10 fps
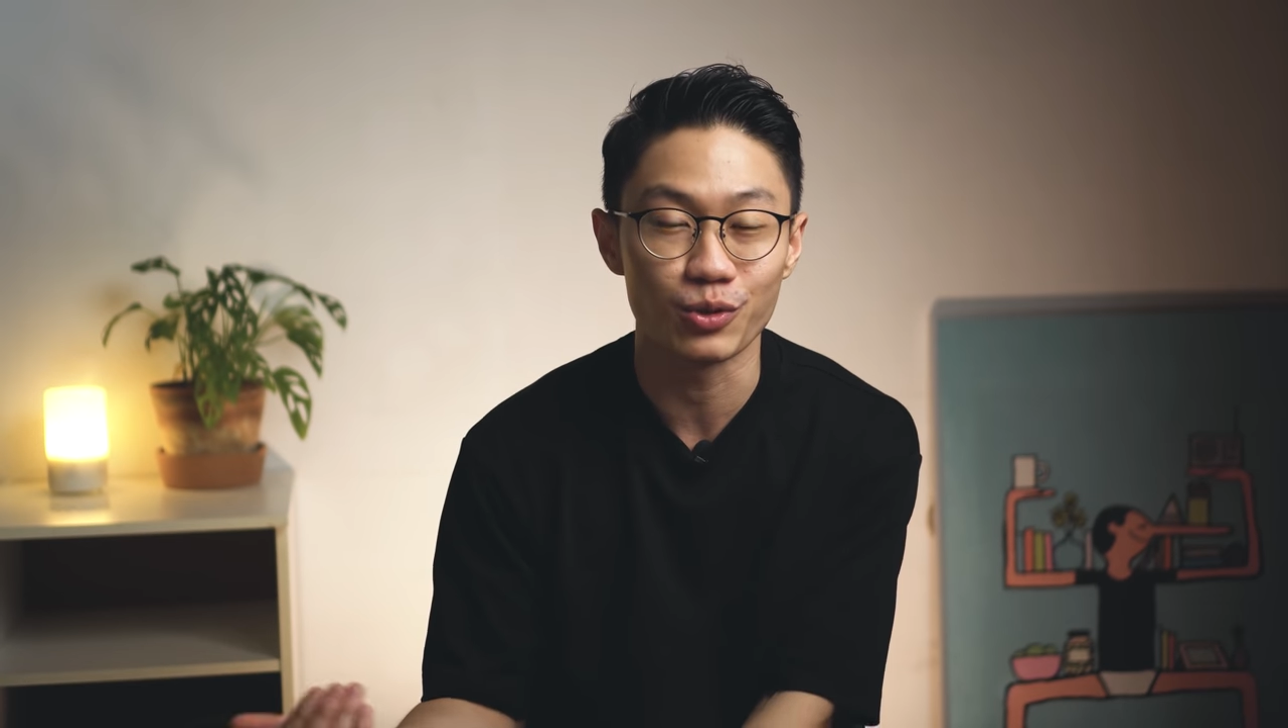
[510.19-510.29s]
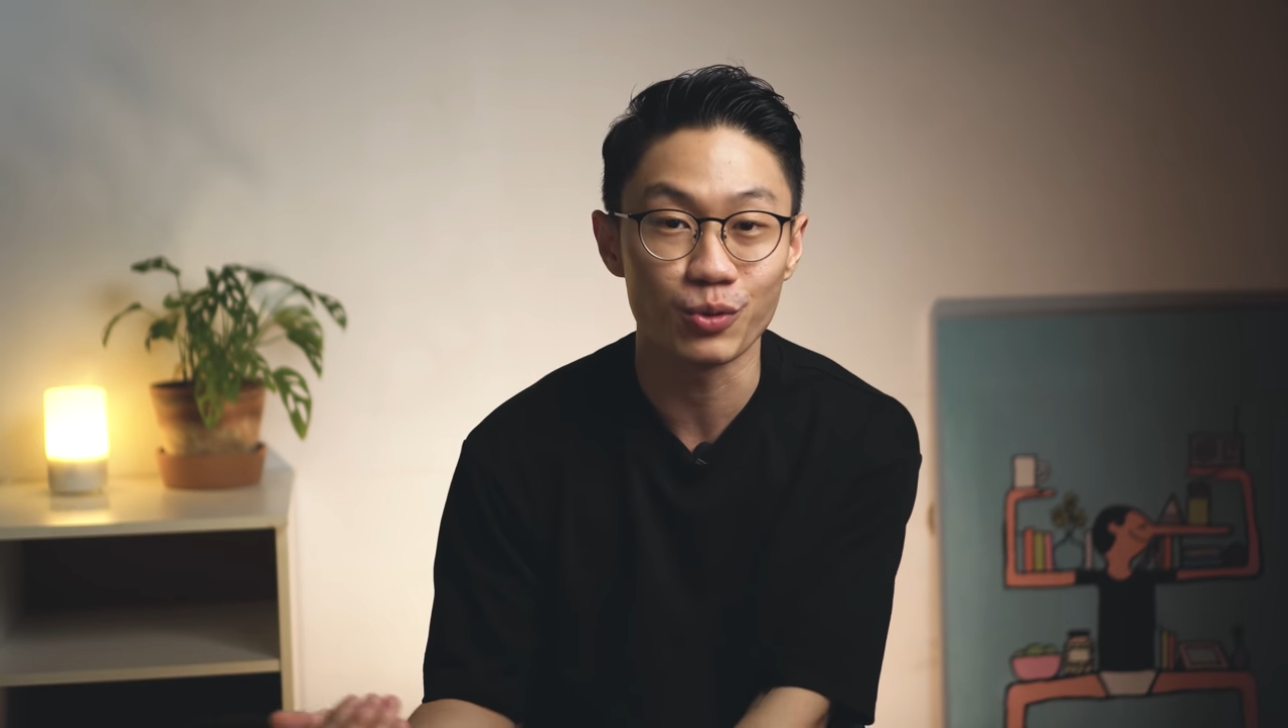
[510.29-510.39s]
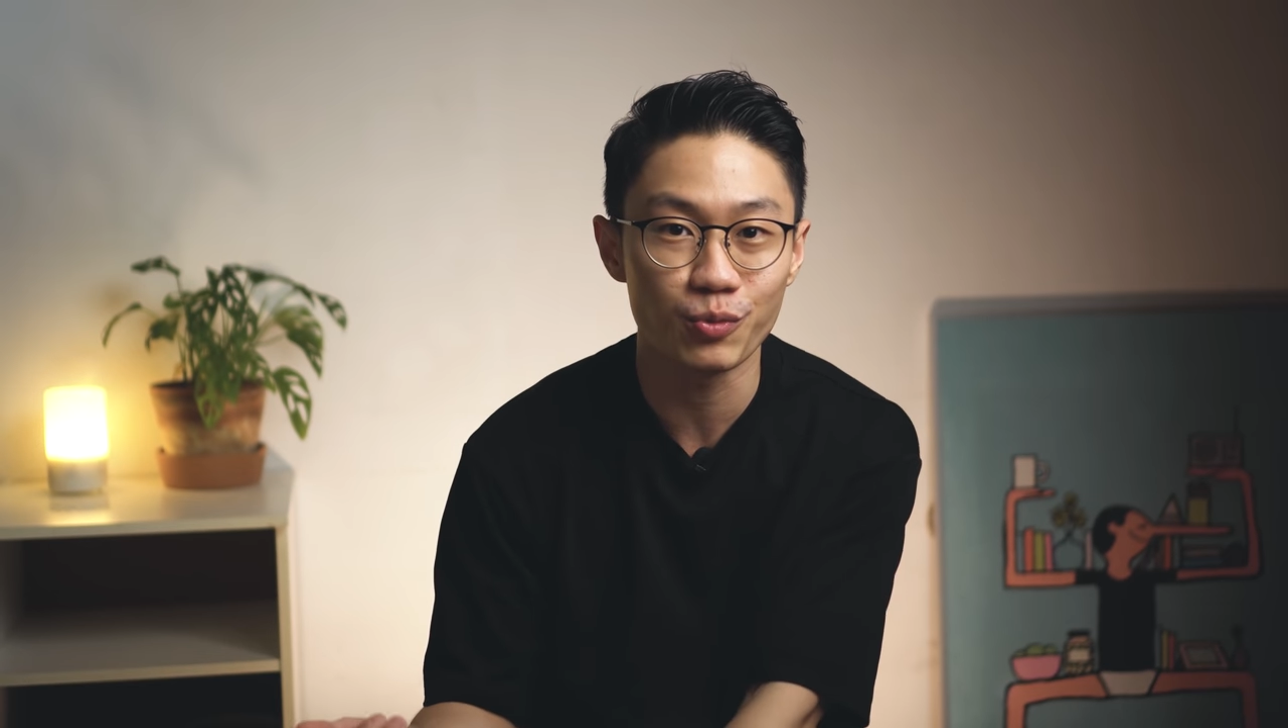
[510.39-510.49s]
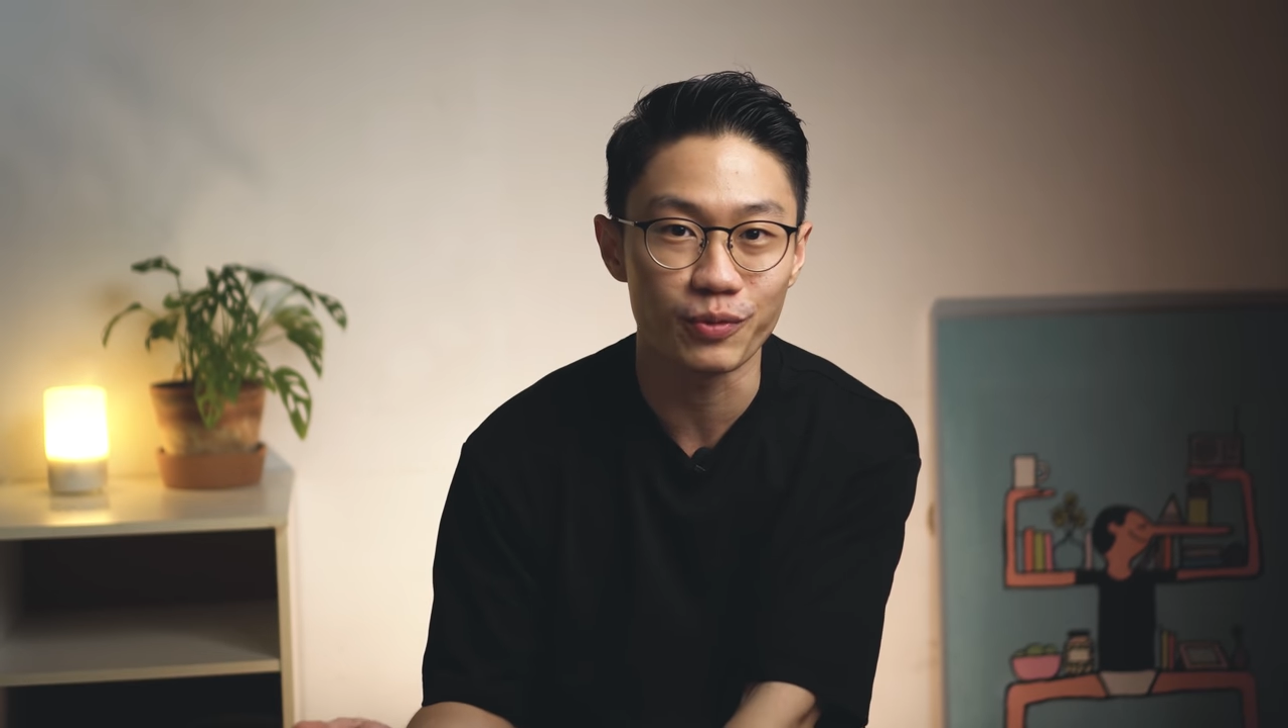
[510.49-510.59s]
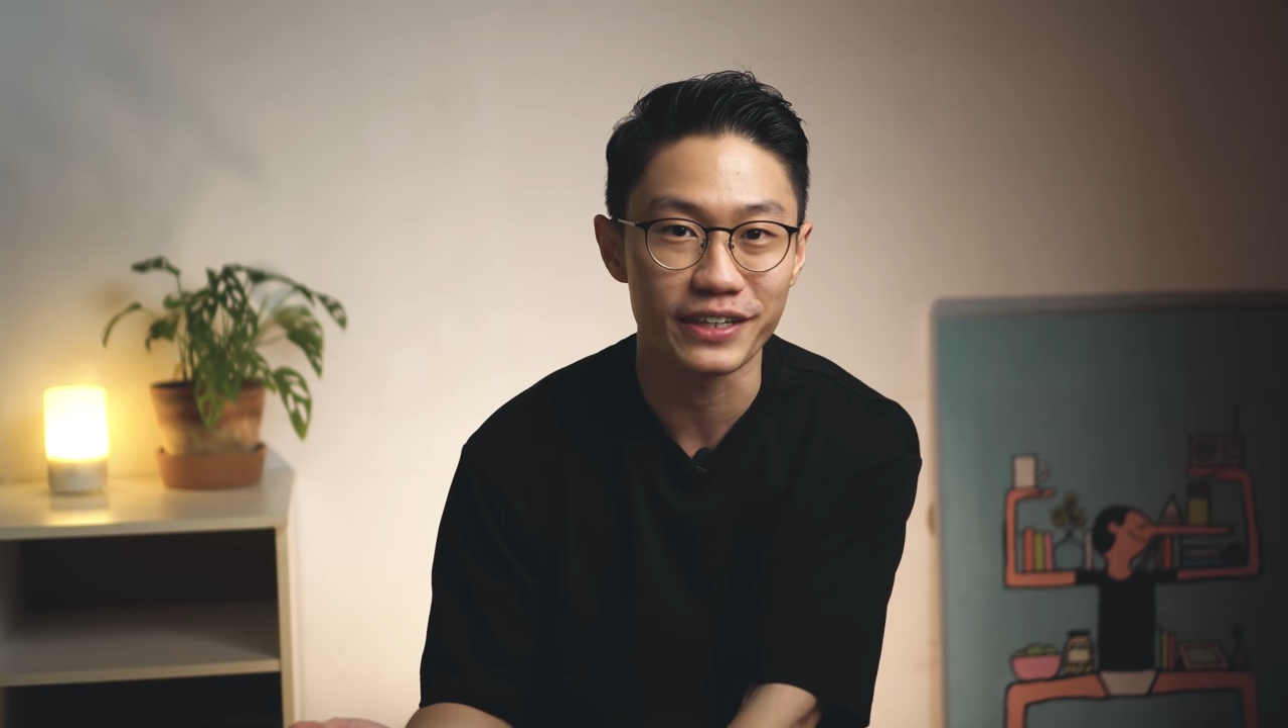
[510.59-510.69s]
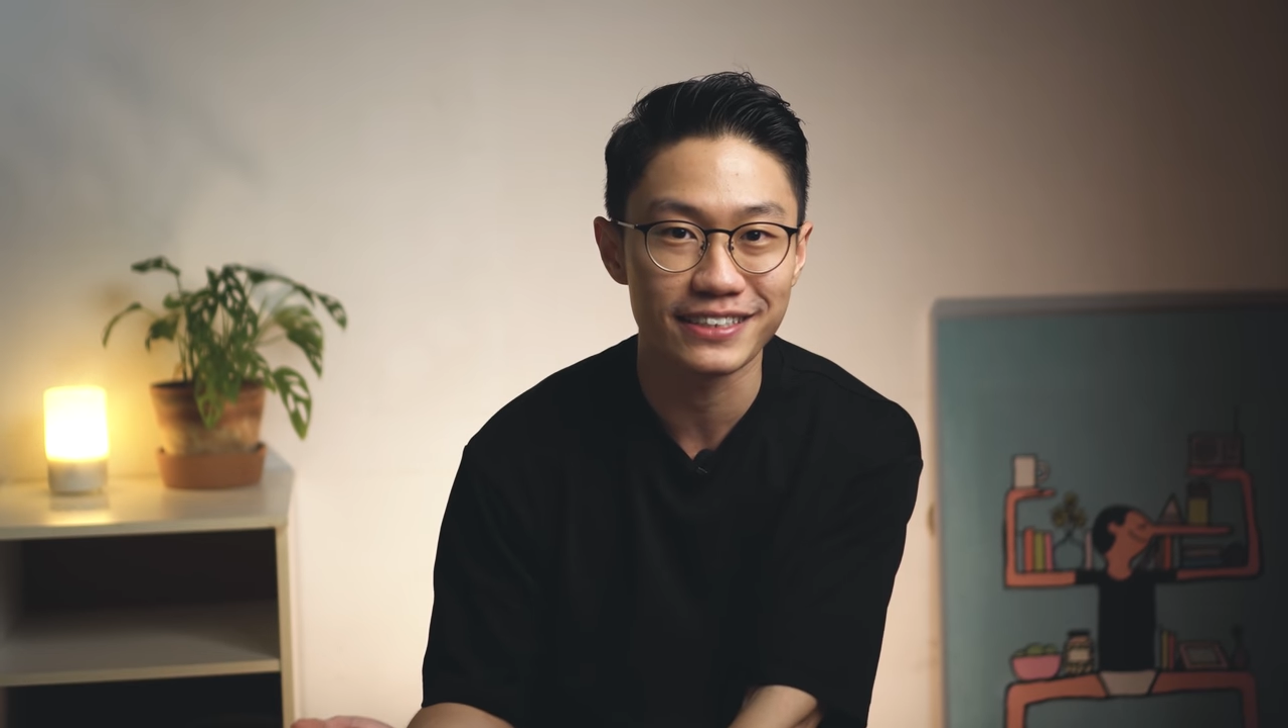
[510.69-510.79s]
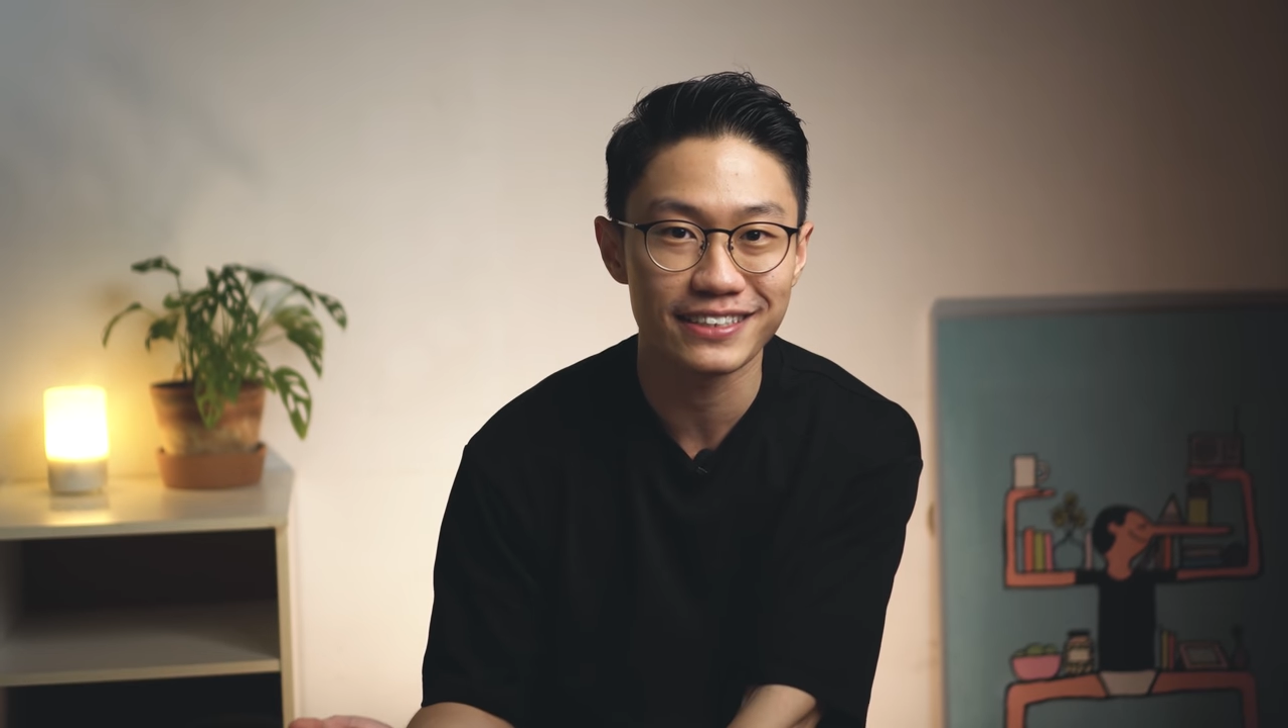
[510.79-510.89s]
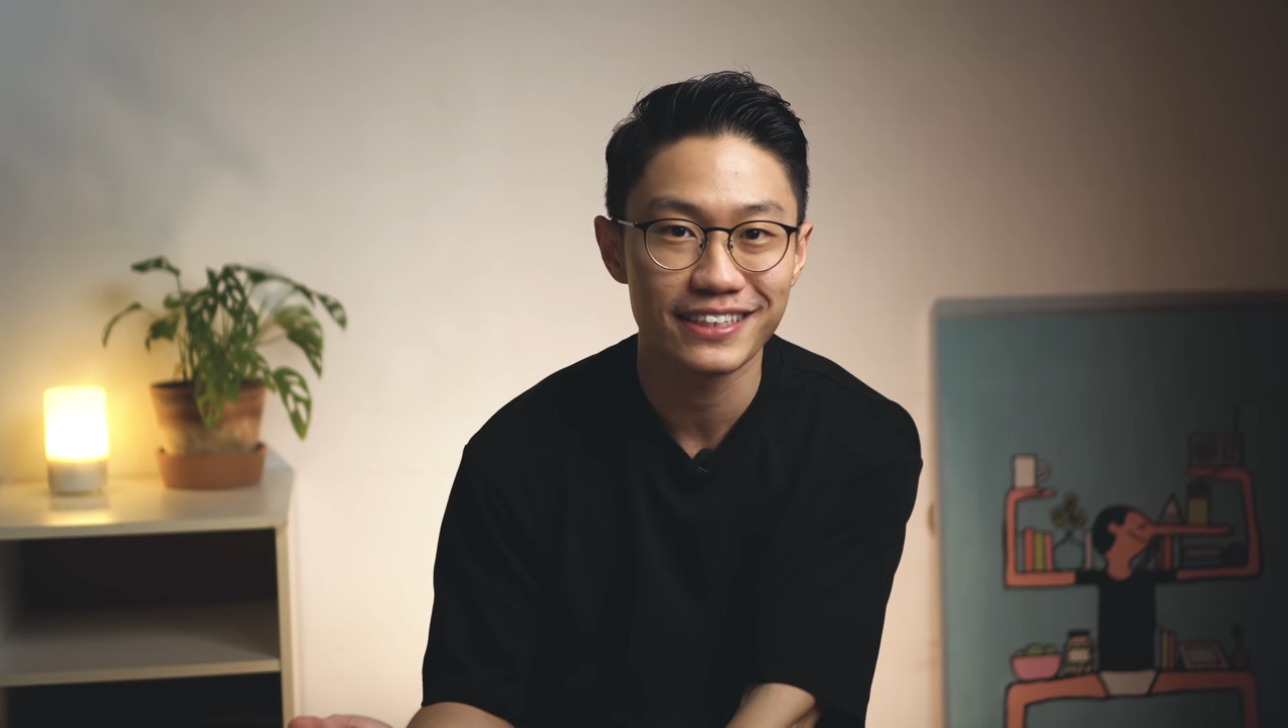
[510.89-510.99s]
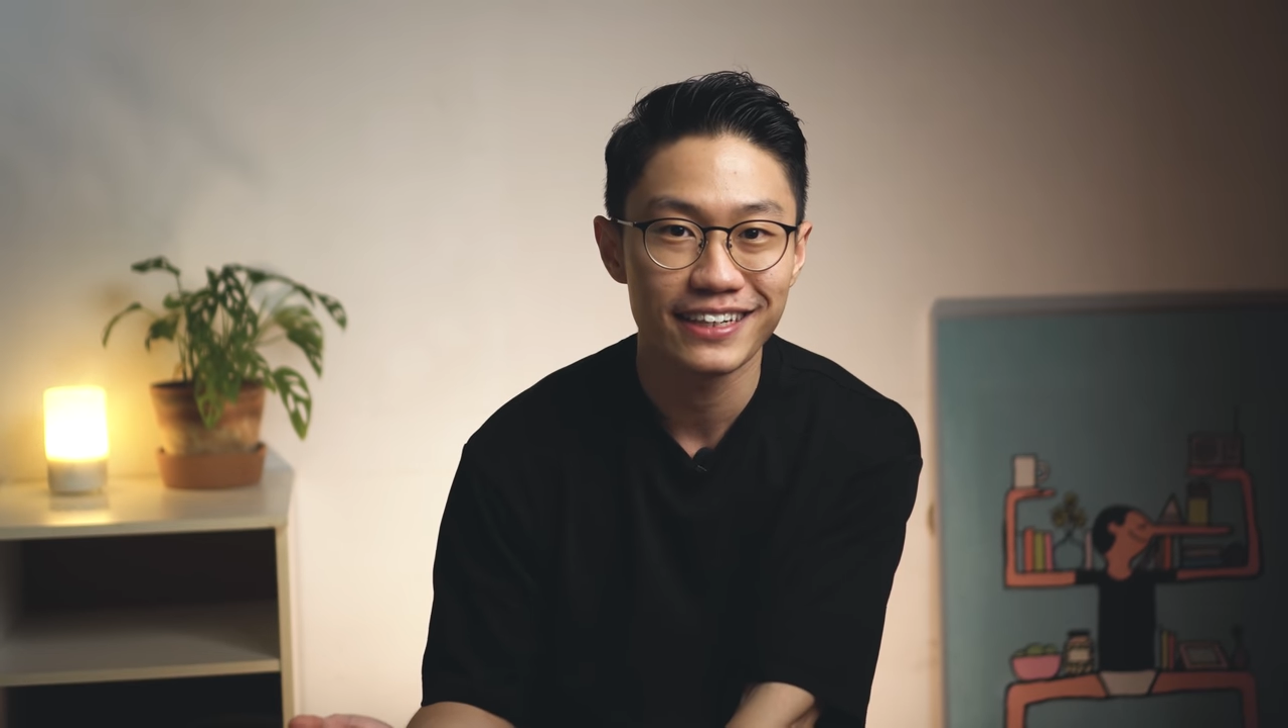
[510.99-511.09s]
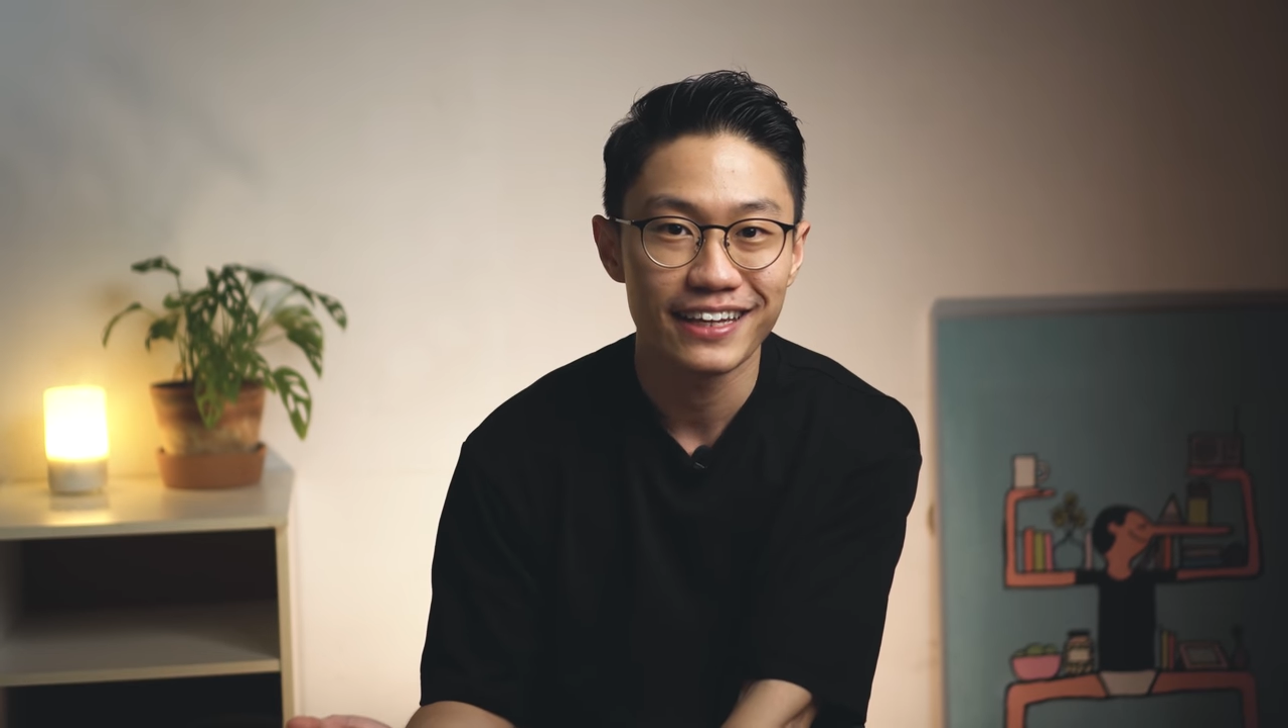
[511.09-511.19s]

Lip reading: 2 weeks.